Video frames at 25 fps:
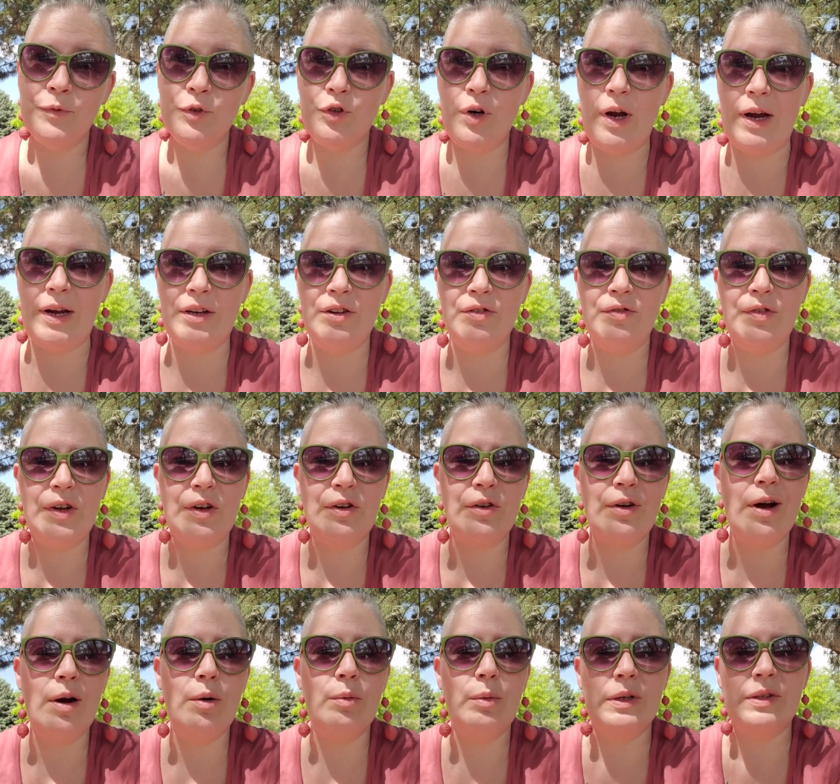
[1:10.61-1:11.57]
trying to
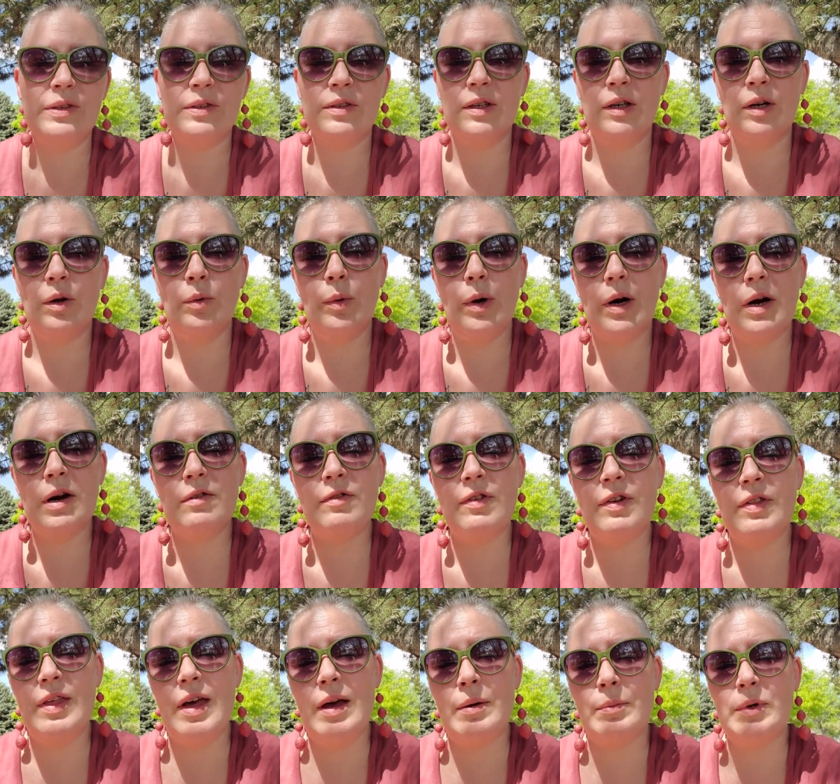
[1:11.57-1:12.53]
figure out what's going to work
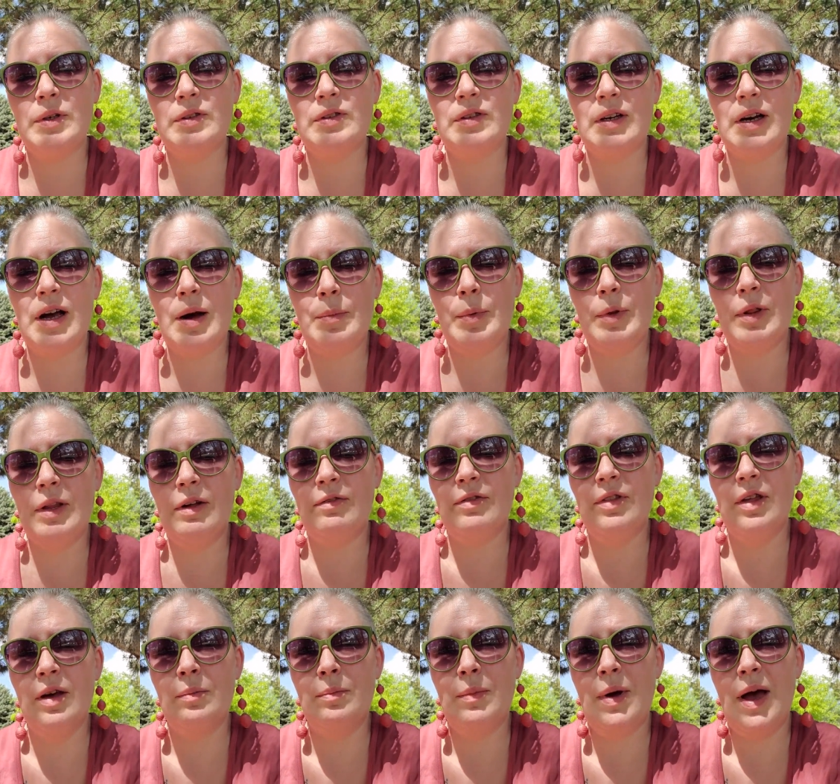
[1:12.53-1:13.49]
for them because a couple
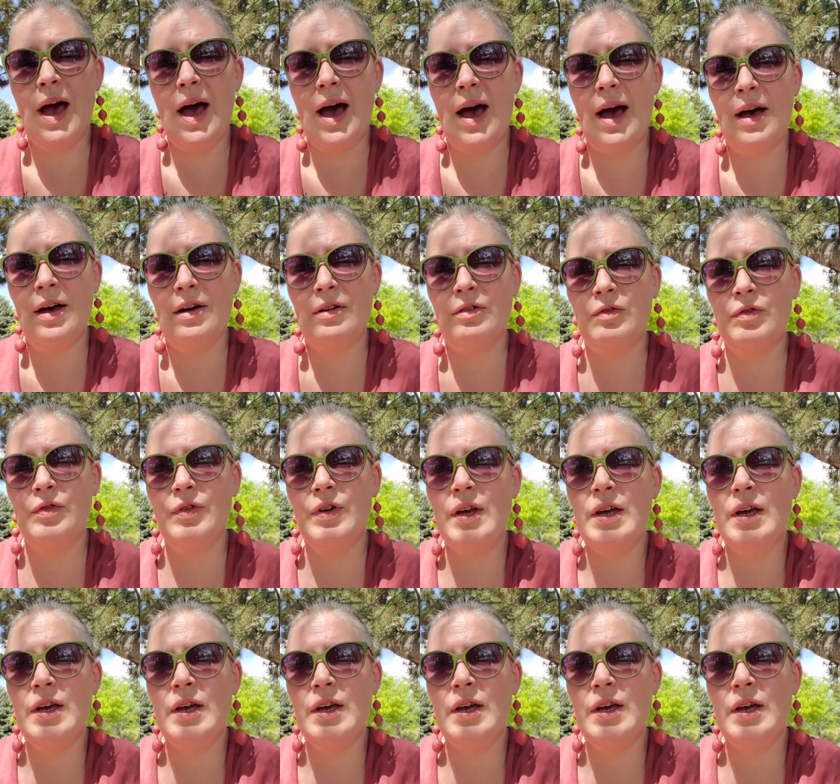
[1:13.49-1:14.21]
of them have